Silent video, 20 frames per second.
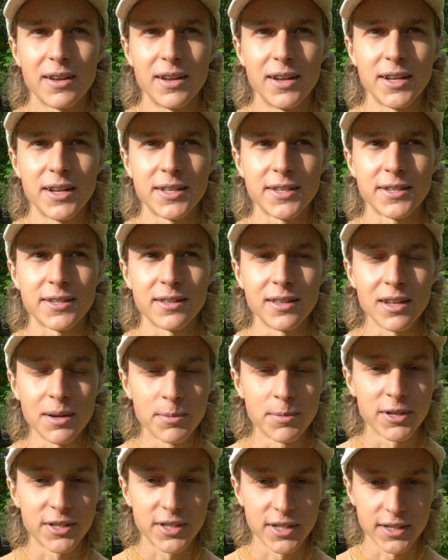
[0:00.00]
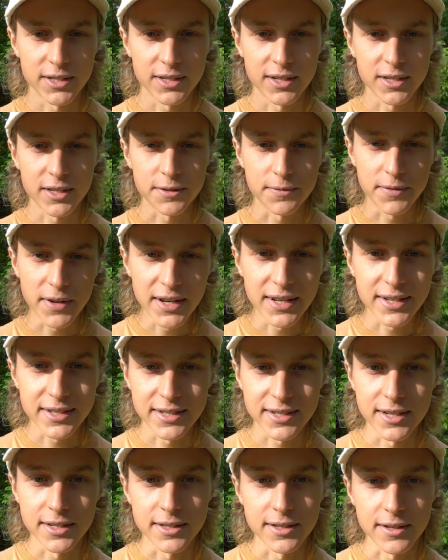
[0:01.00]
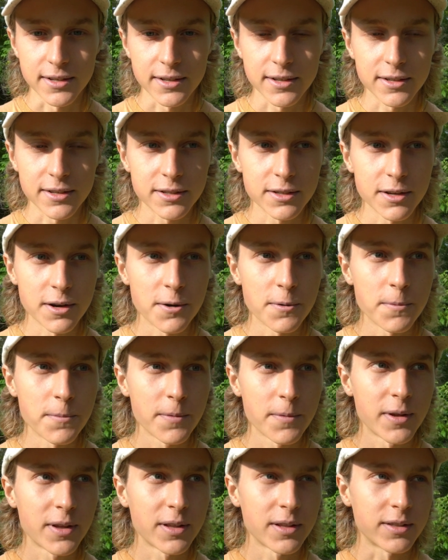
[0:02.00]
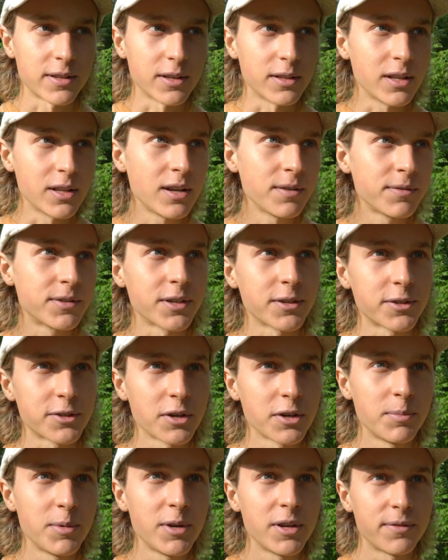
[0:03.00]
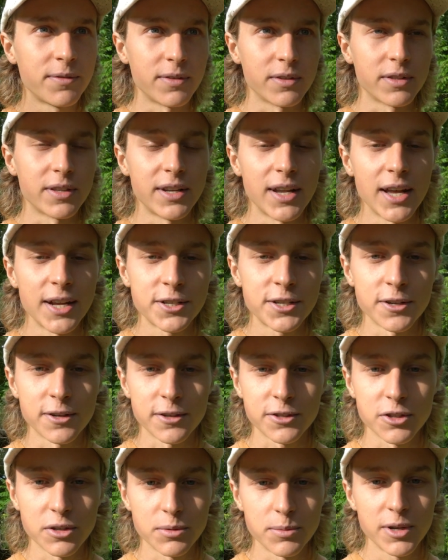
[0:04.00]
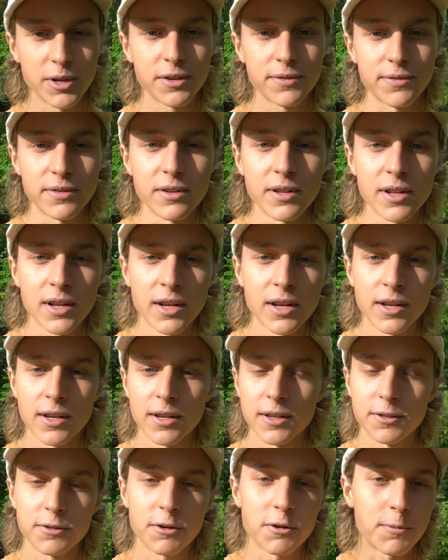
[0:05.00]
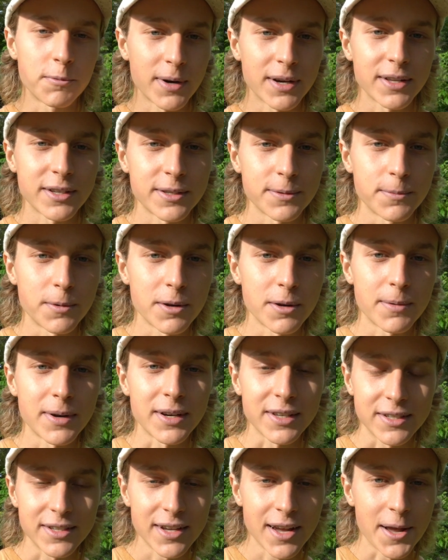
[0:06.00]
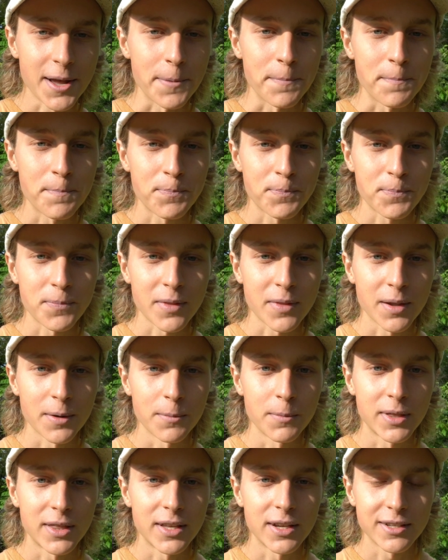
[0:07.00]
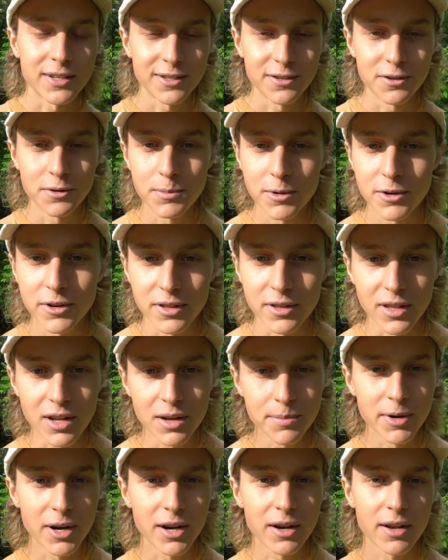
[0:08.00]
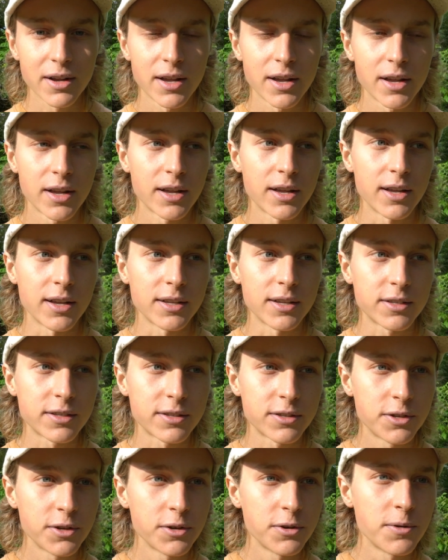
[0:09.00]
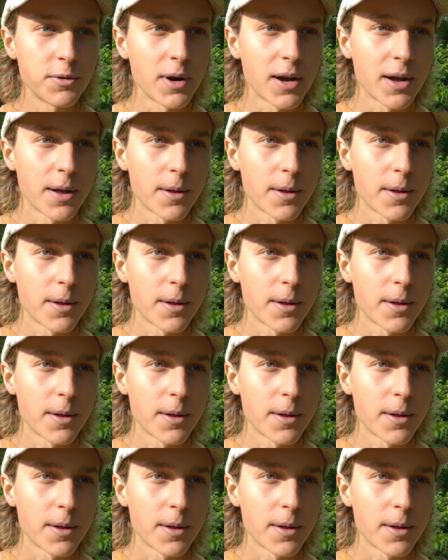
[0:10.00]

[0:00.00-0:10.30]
It's Libra season, it's Venus season. So the leaves are so beautiful, the nature is so beautiful. So what I want to say with this new moon in Libra is to